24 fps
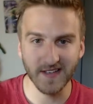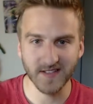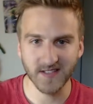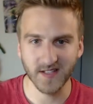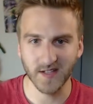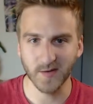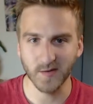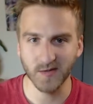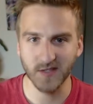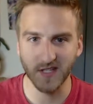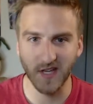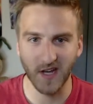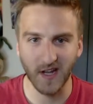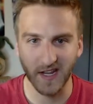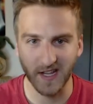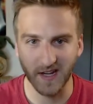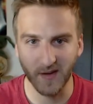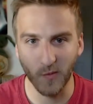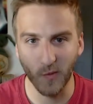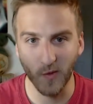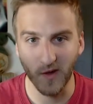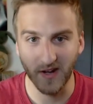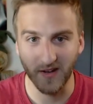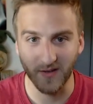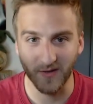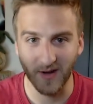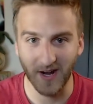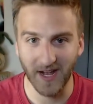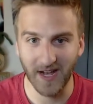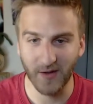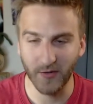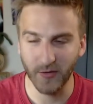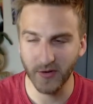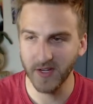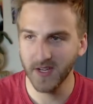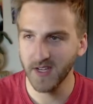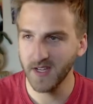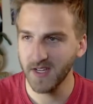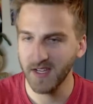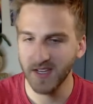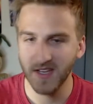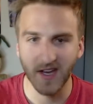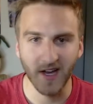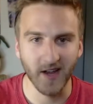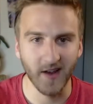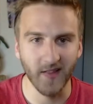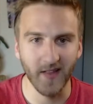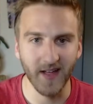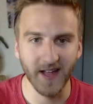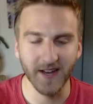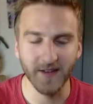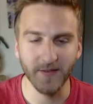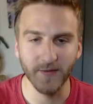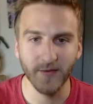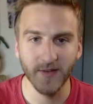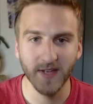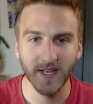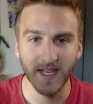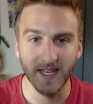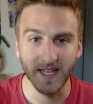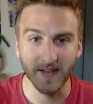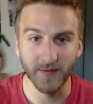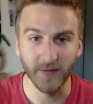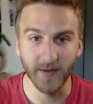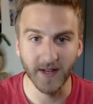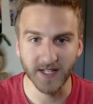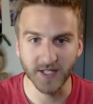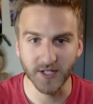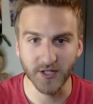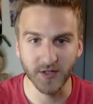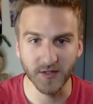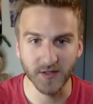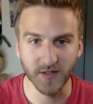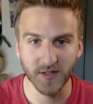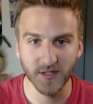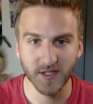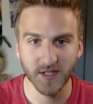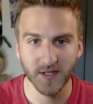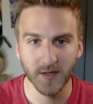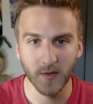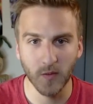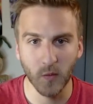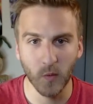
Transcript: So Sonic went around on a lot of adventures